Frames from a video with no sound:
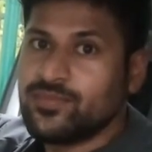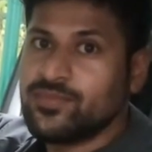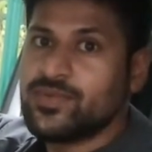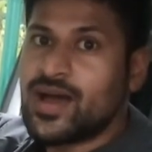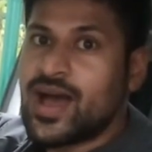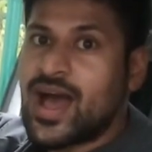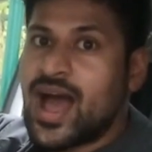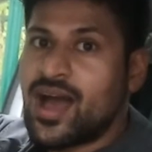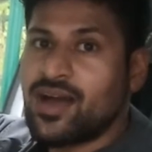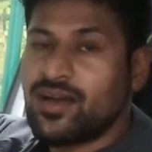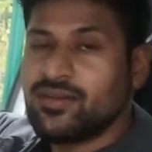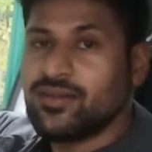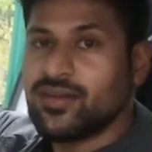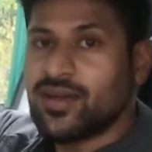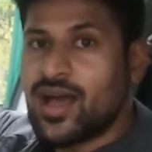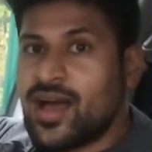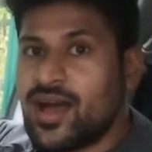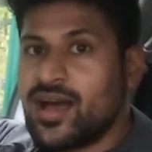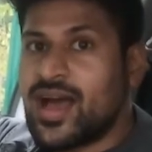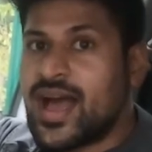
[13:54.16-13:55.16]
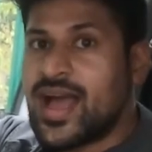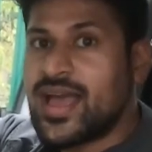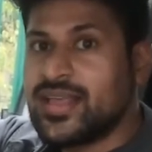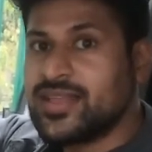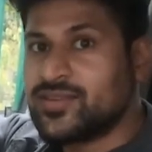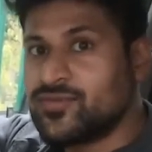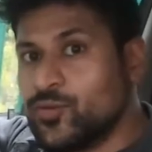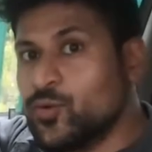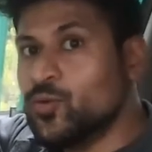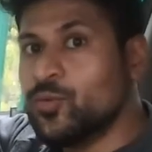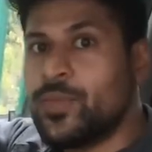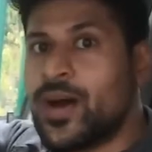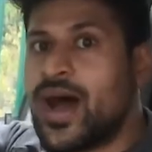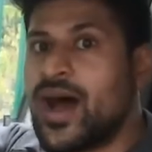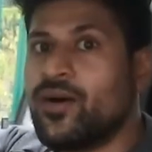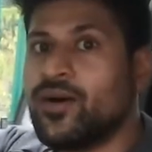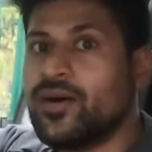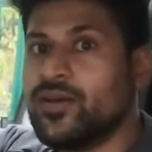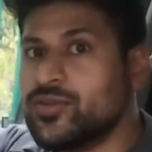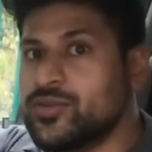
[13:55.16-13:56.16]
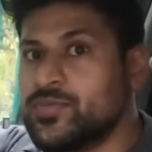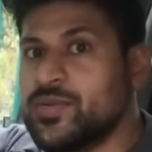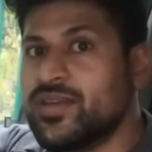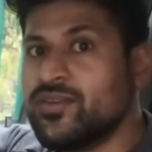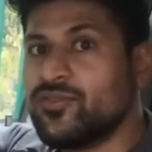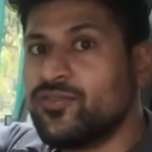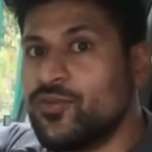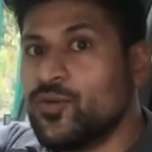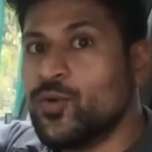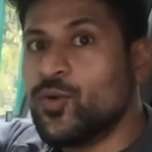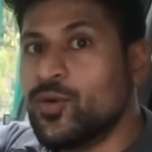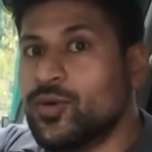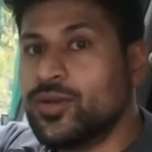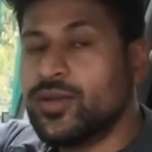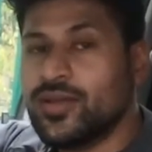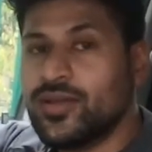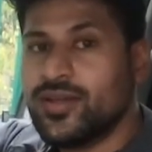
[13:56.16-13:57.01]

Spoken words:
at its full power. It was being floored.